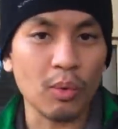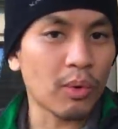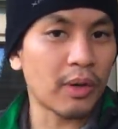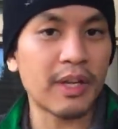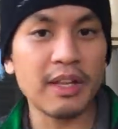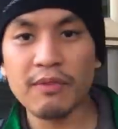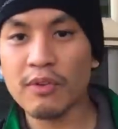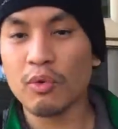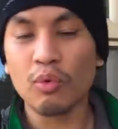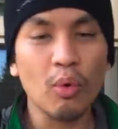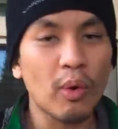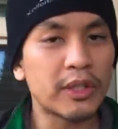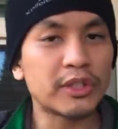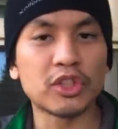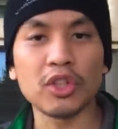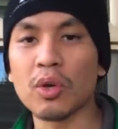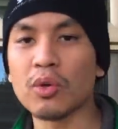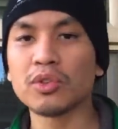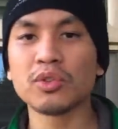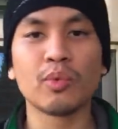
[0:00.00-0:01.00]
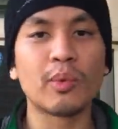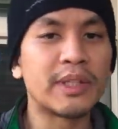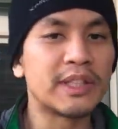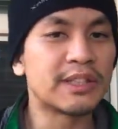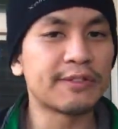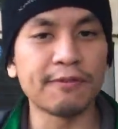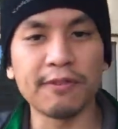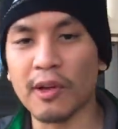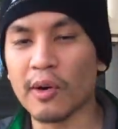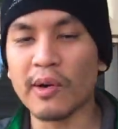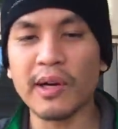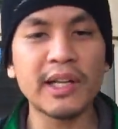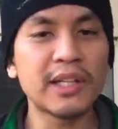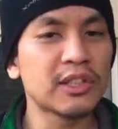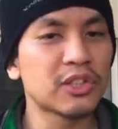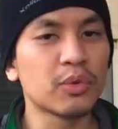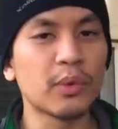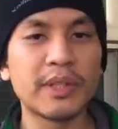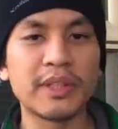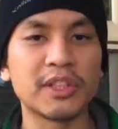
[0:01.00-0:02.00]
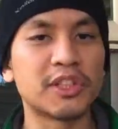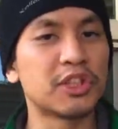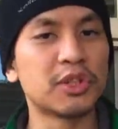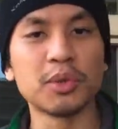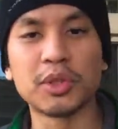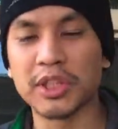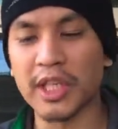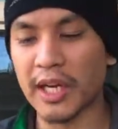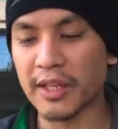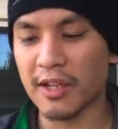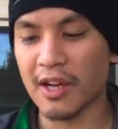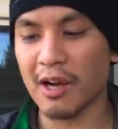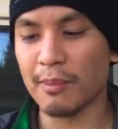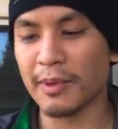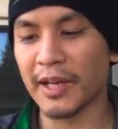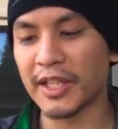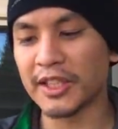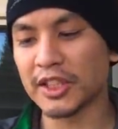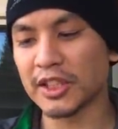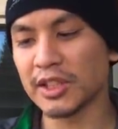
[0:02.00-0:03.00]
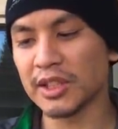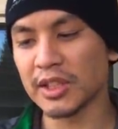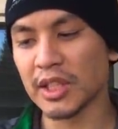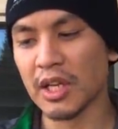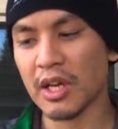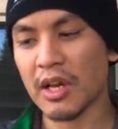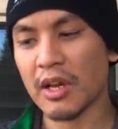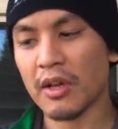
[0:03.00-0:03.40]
or even Roy Jones when he's flurrying, doing the shoe shine combinations,